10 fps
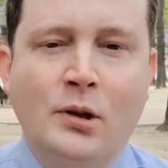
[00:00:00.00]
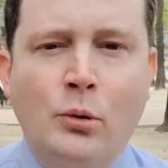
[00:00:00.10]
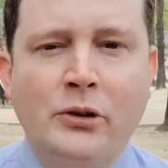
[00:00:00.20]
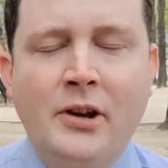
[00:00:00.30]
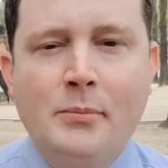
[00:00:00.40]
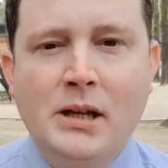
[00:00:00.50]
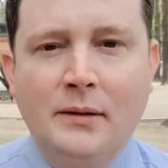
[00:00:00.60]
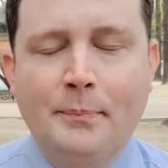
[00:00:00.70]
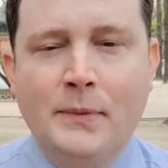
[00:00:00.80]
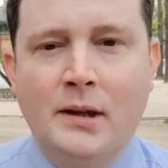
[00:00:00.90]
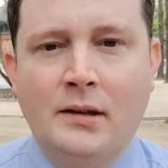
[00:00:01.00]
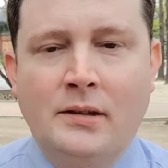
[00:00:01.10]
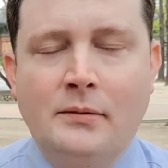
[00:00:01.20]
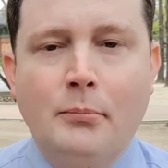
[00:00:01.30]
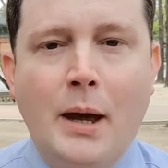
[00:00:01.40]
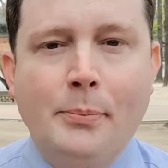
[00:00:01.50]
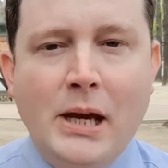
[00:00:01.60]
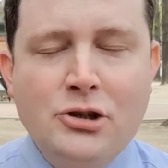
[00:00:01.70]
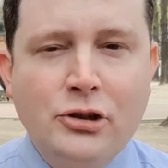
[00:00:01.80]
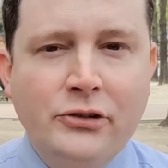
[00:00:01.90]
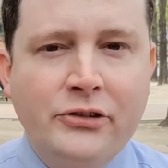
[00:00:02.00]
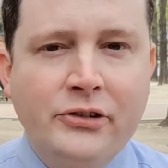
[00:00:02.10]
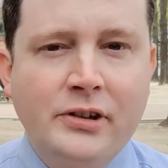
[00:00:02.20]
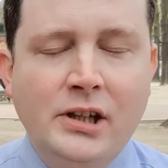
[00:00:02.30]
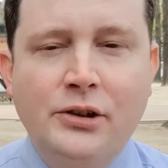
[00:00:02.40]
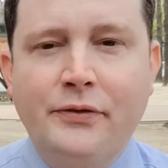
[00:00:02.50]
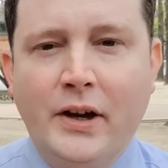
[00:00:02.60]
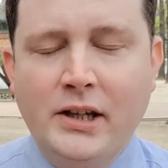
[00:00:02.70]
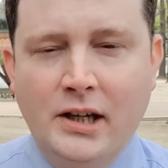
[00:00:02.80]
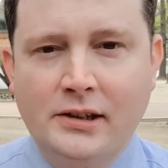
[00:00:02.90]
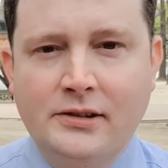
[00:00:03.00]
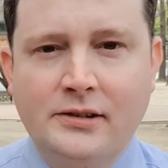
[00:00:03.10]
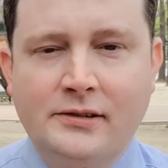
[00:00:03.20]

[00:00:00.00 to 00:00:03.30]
What does that mean? My patience is finite.